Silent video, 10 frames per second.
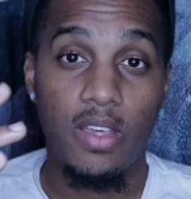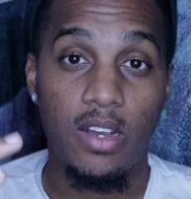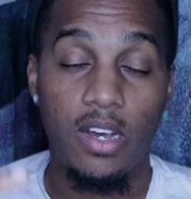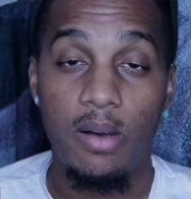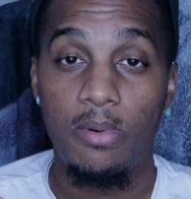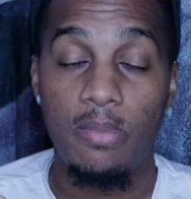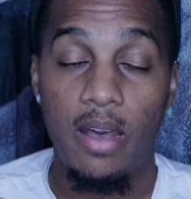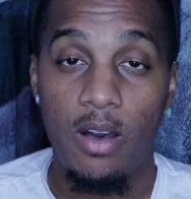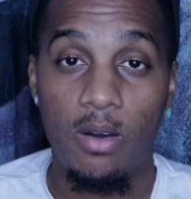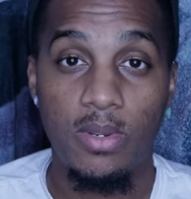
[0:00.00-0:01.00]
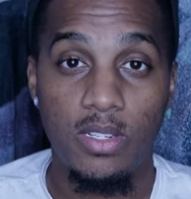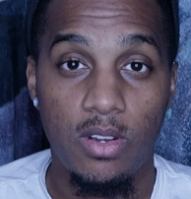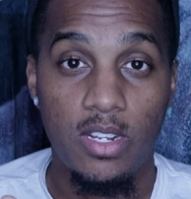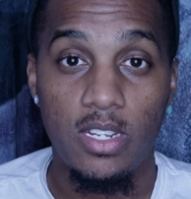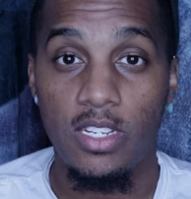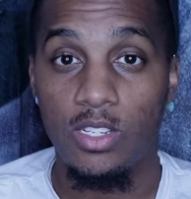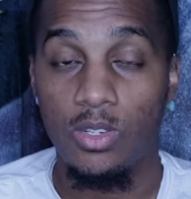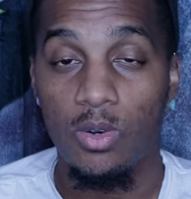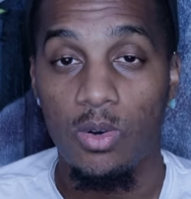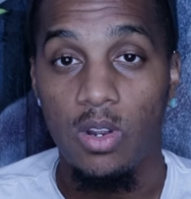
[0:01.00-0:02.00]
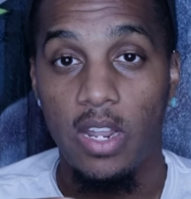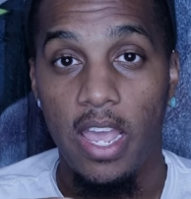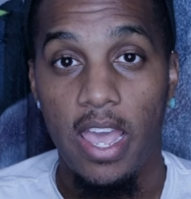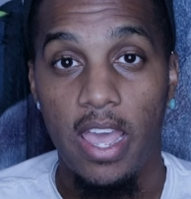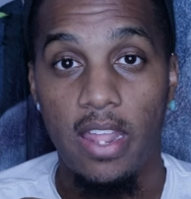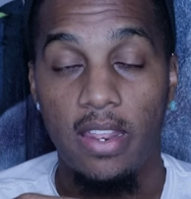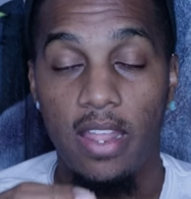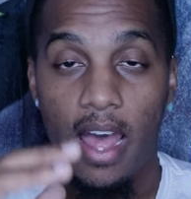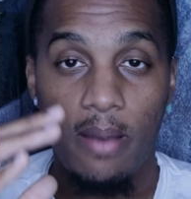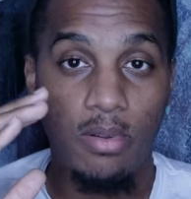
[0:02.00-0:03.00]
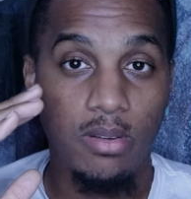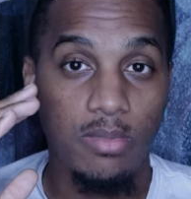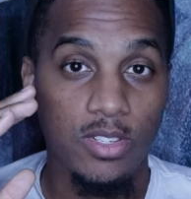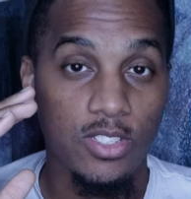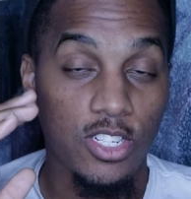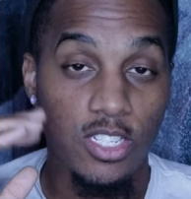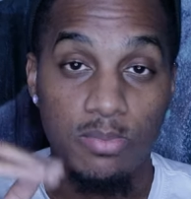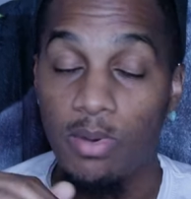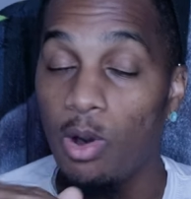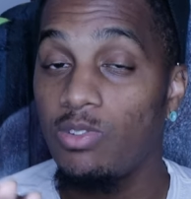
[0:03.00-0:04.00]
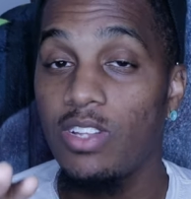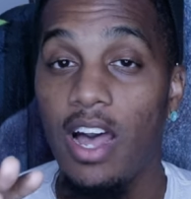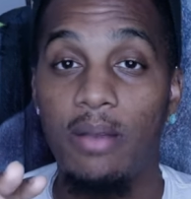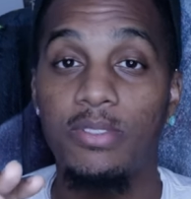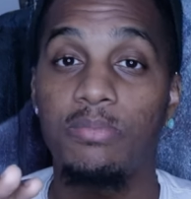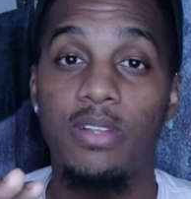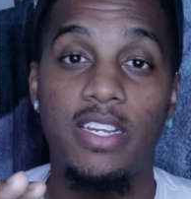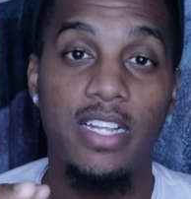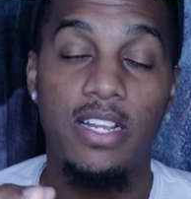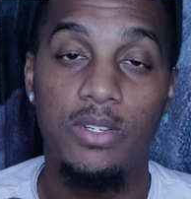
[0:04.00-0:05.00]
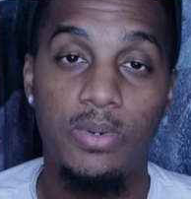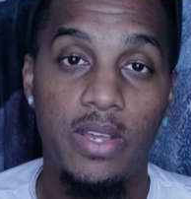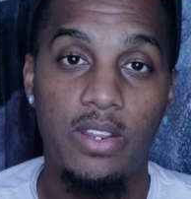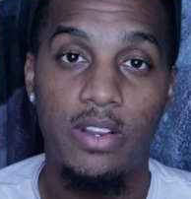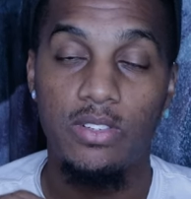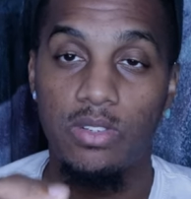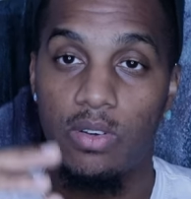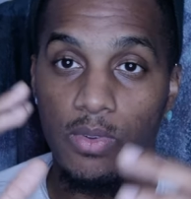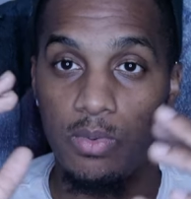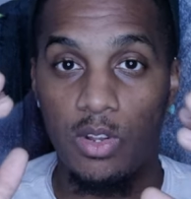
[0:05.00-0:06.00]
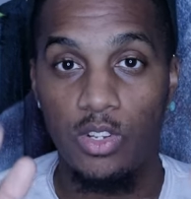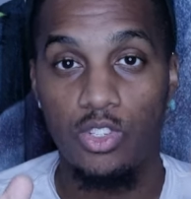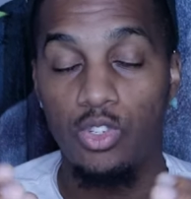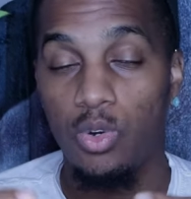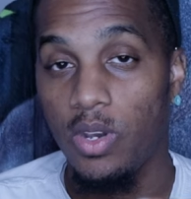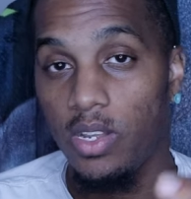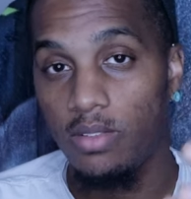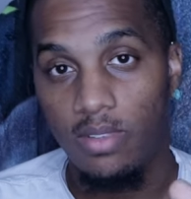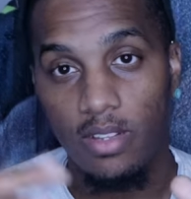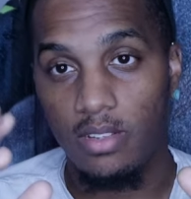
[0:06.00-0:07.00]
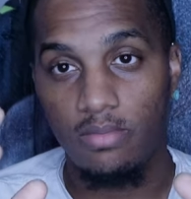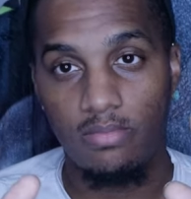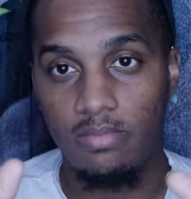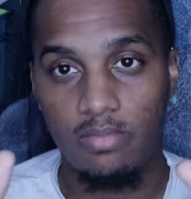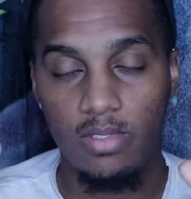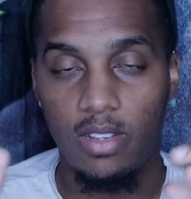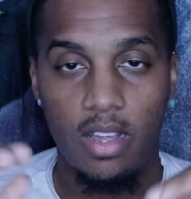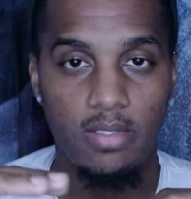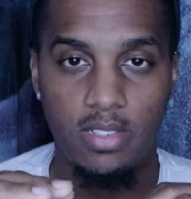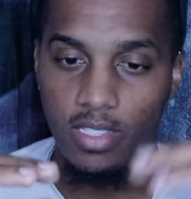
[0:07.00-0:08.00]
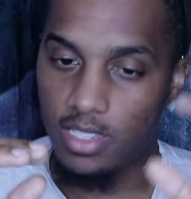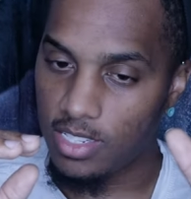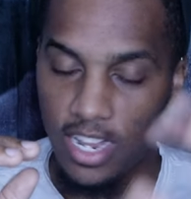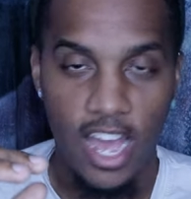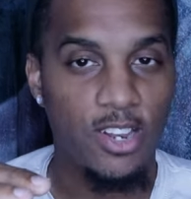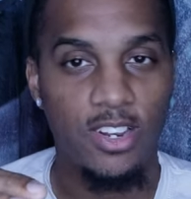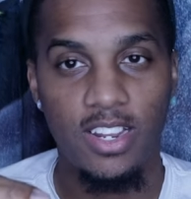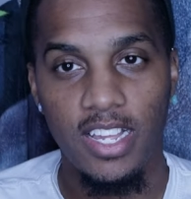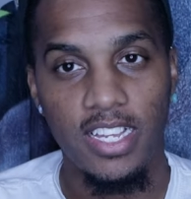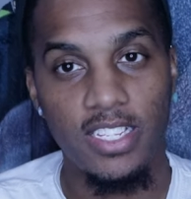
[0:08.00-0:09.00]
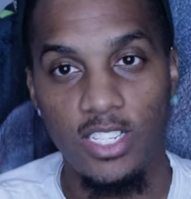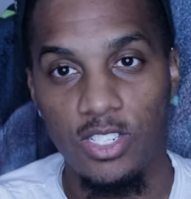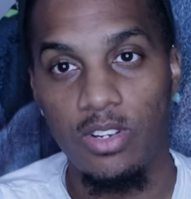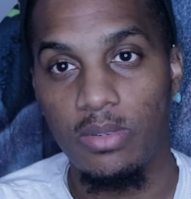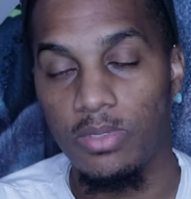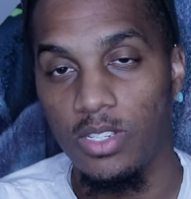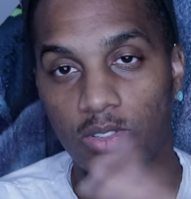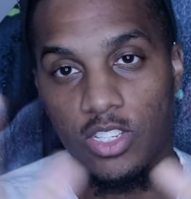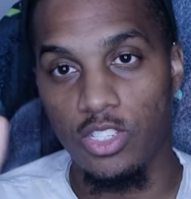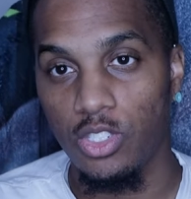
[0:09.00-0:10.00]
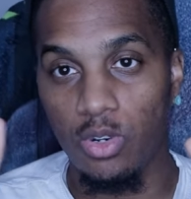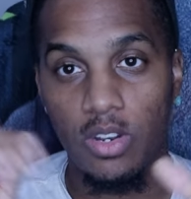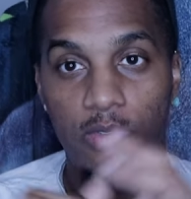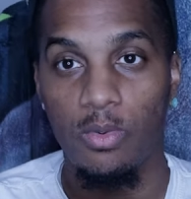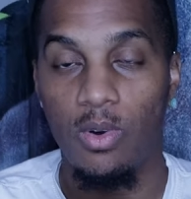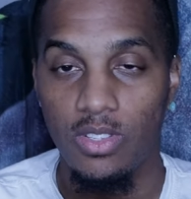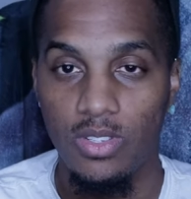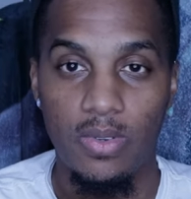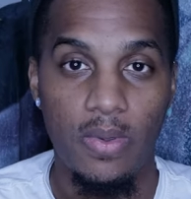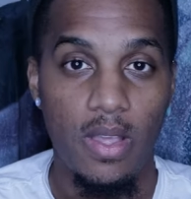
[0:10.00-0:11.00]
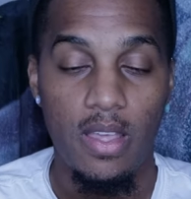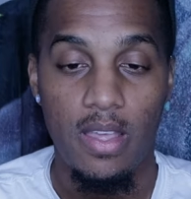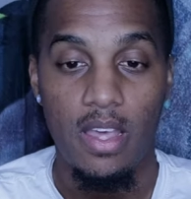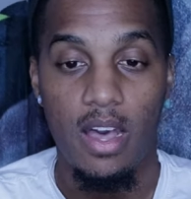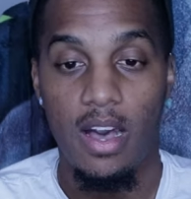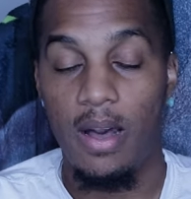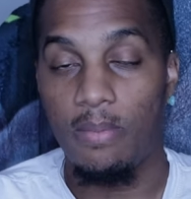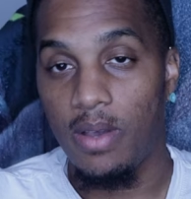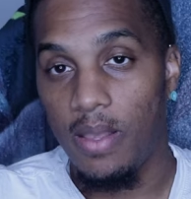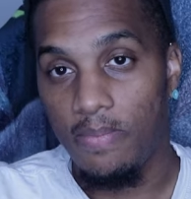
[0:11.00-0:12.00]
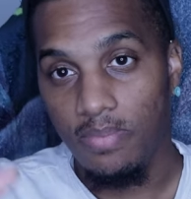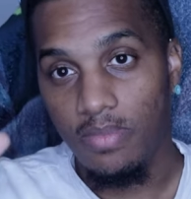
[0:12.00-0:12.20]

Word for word: a couple of my homies are in the Discord, and I pretty much just post the option plays I do in there. So if you want to join, it's not it's, it's down in the link in the description. So just join if you want to. Um, but